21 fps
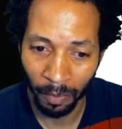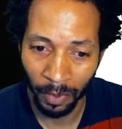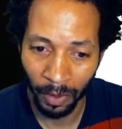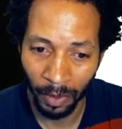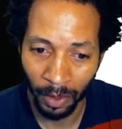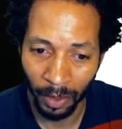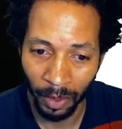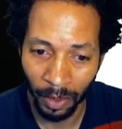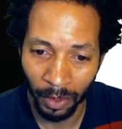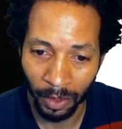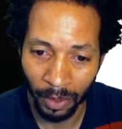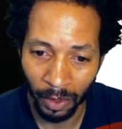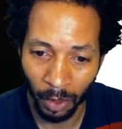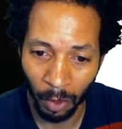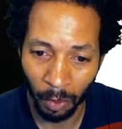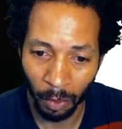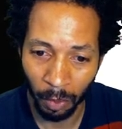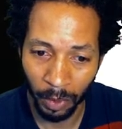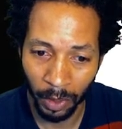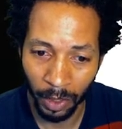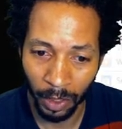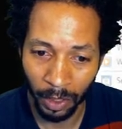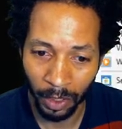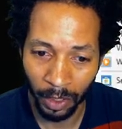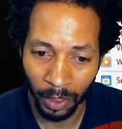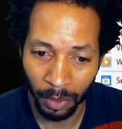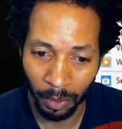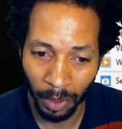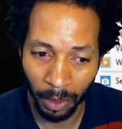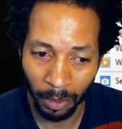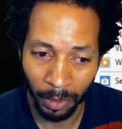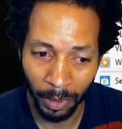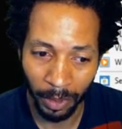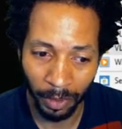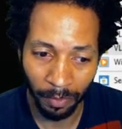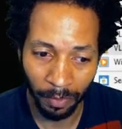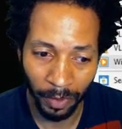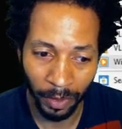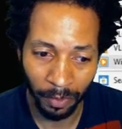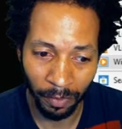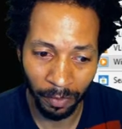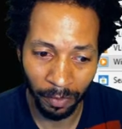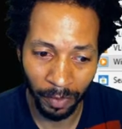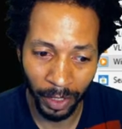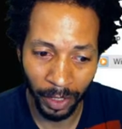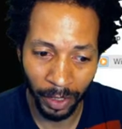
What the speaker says: Let's open it. It's probably a failed video.